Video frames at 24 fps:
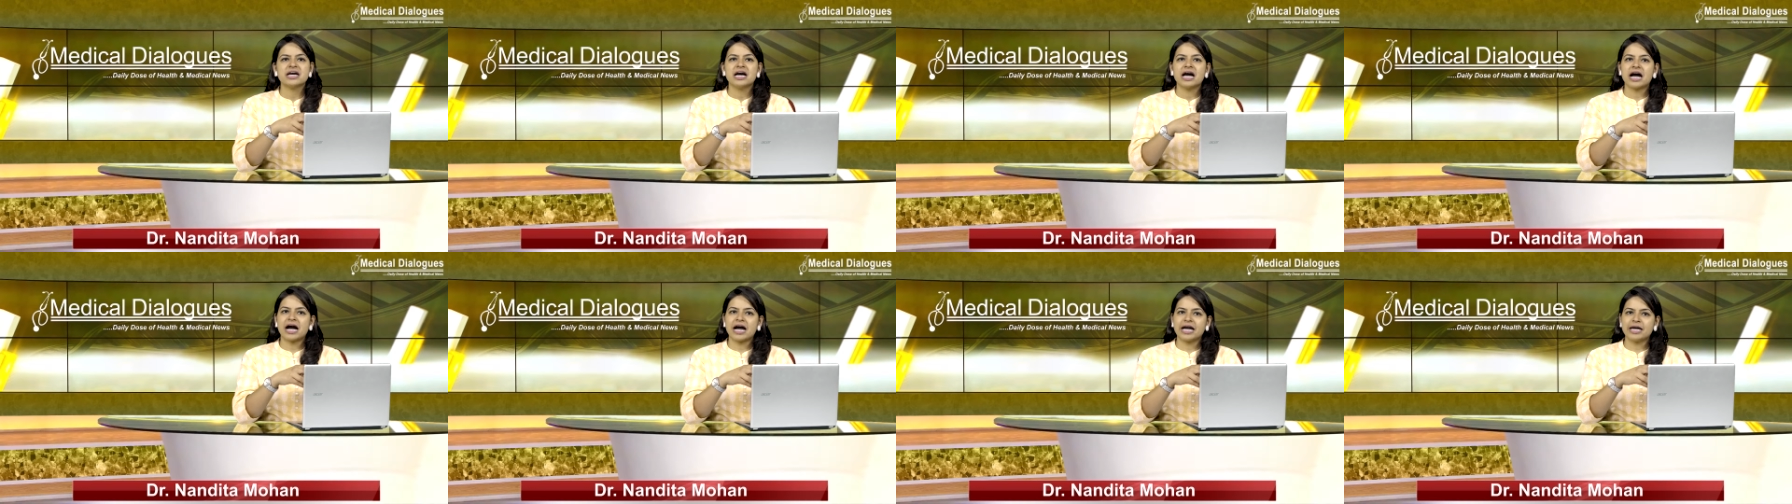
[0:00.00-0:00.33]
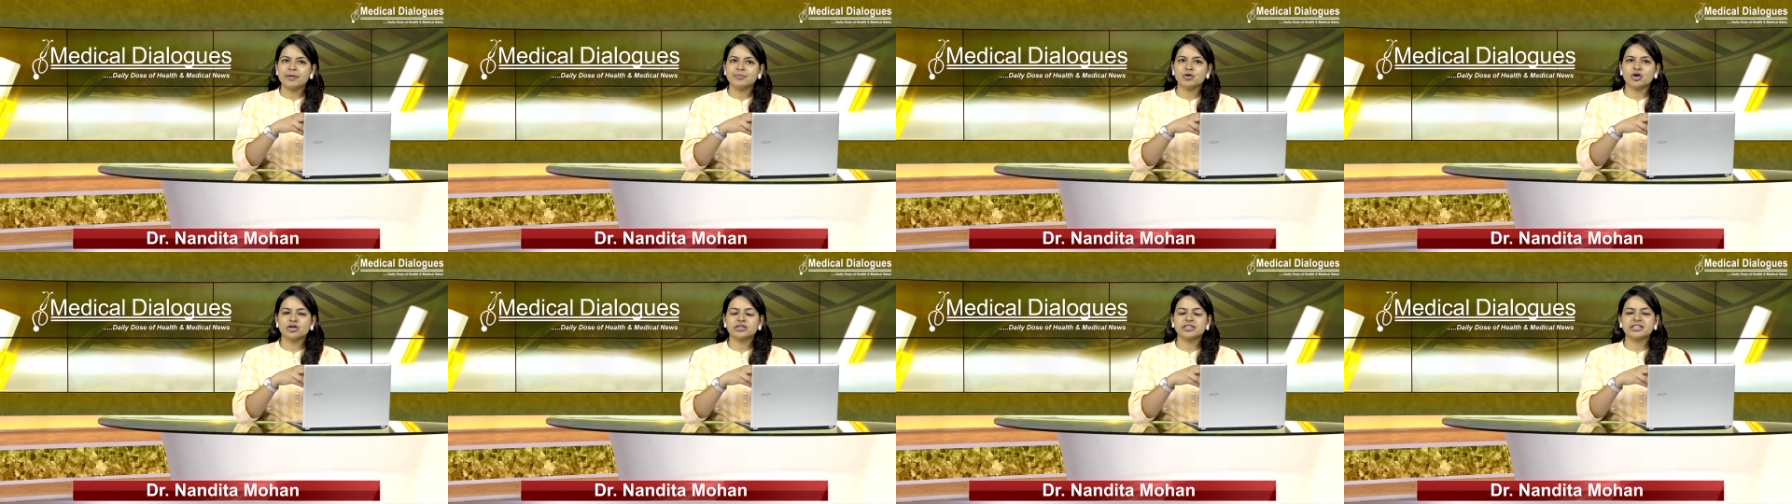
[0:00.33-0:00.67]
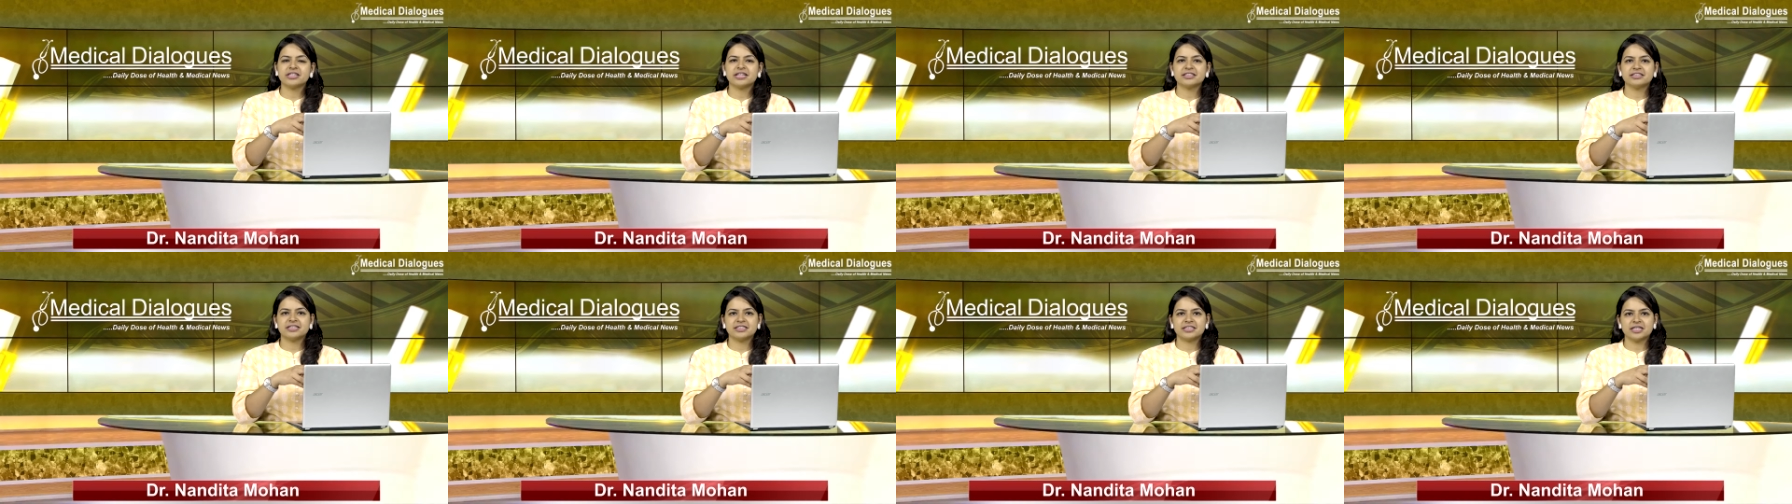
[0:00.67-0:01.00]
I am Dr.
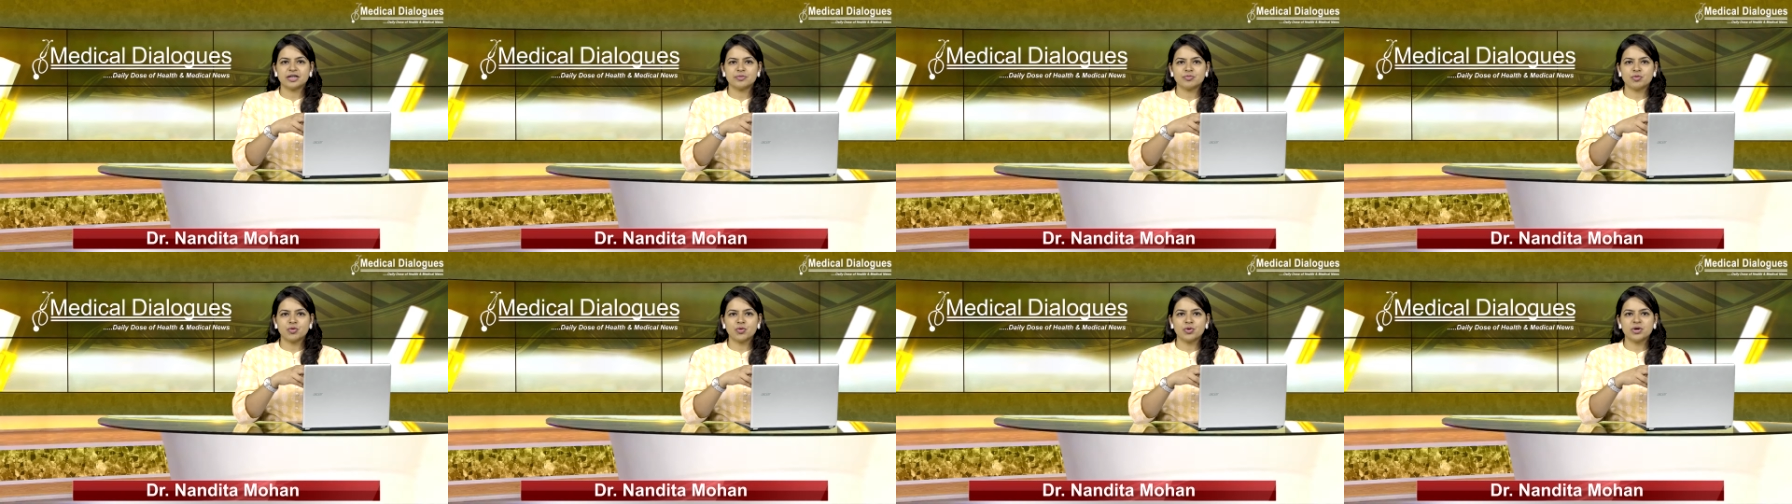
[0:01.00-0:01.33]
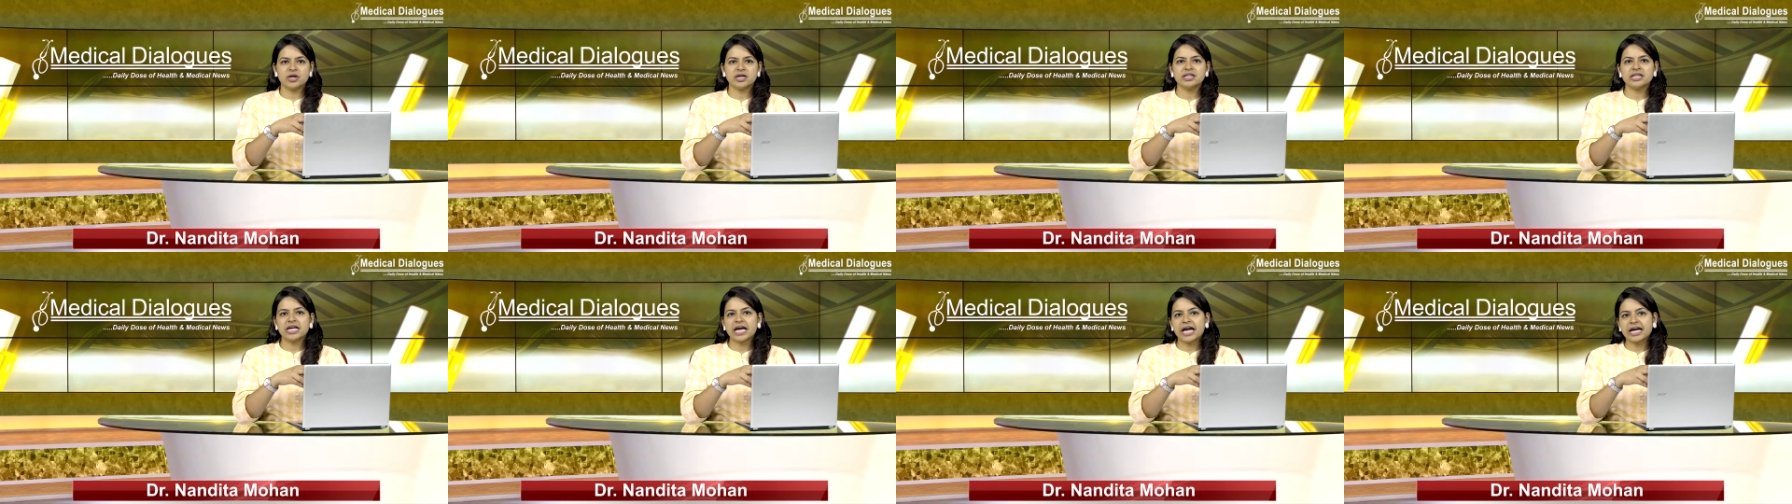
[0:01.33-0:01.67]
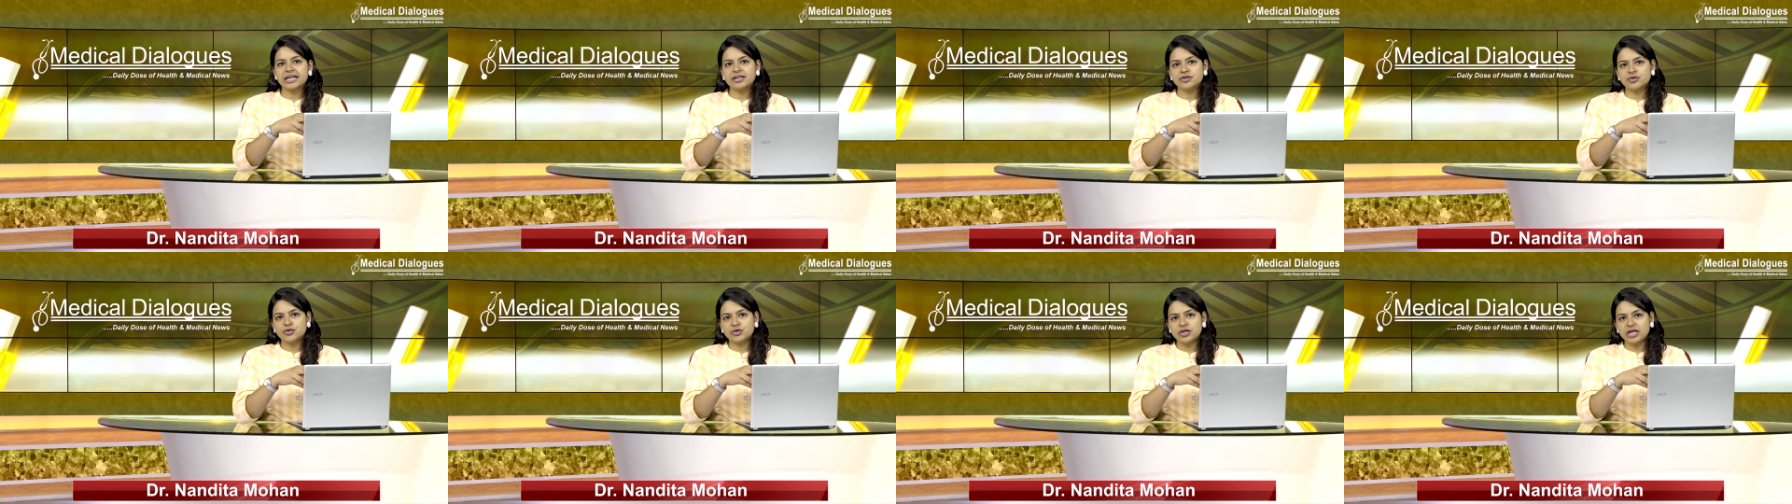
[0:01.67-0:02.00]
Nandita Mohan,
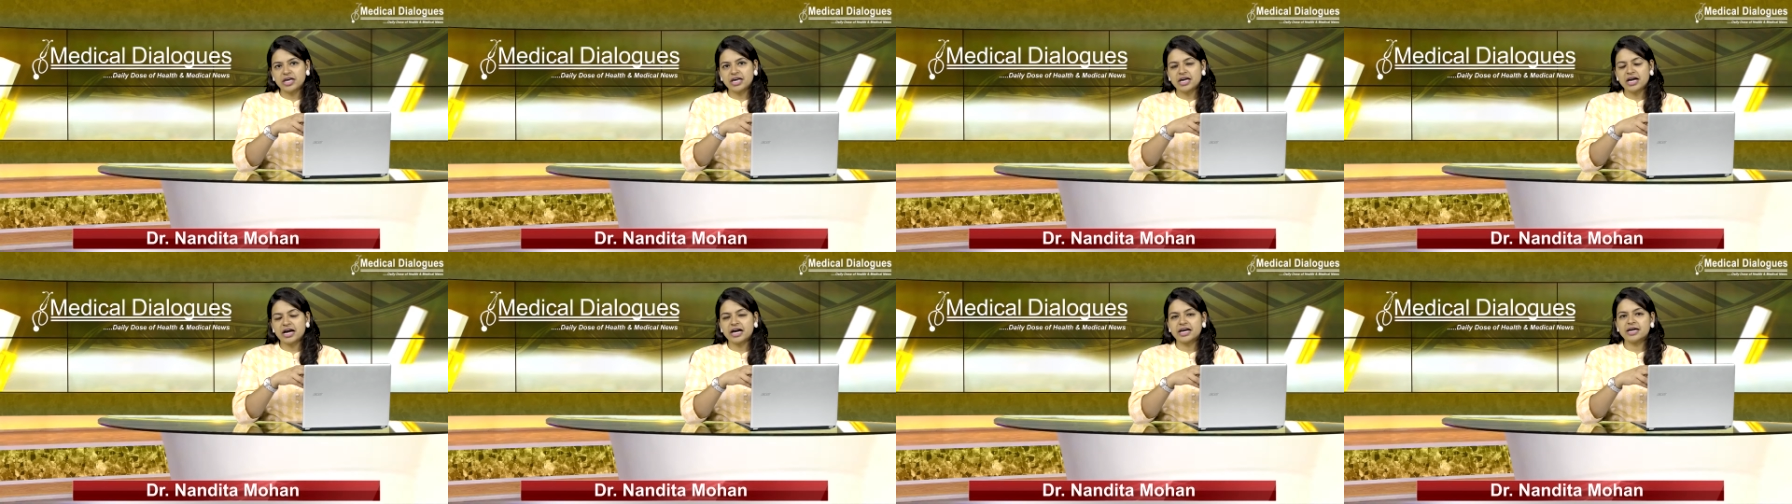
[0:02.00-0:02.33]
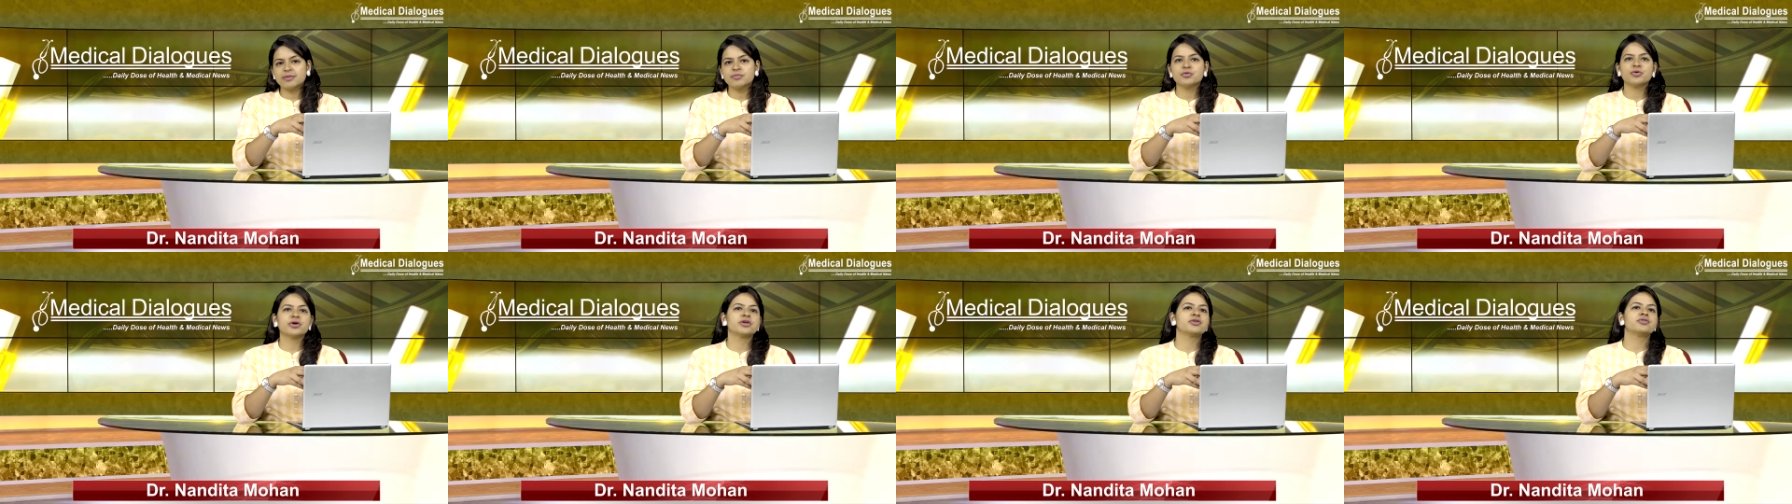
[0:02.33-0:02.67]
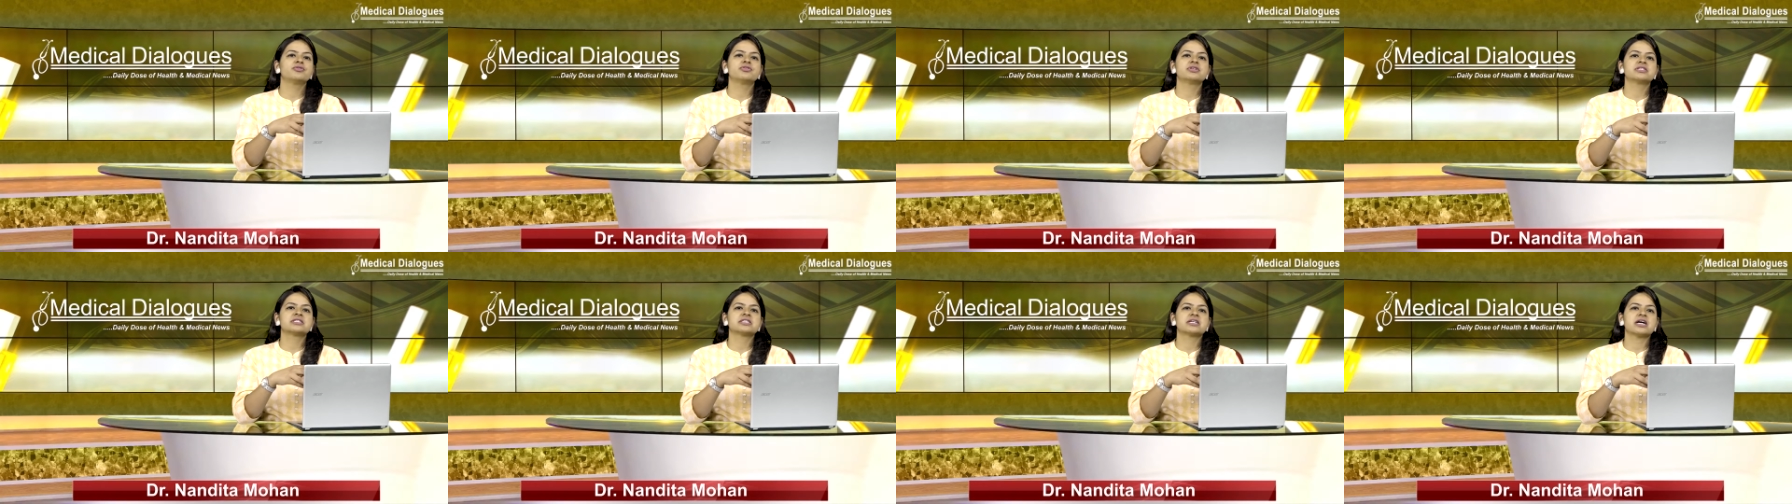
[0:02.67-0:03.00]
and today I am going to
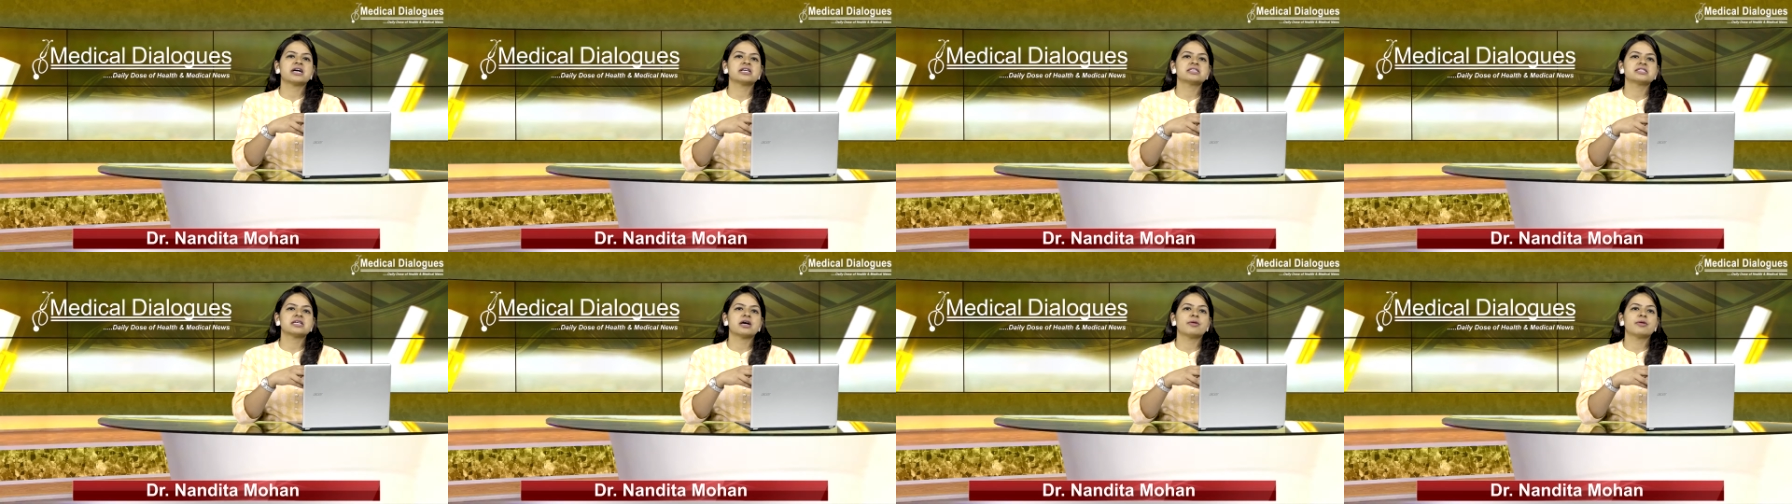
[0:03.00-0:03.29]
discuss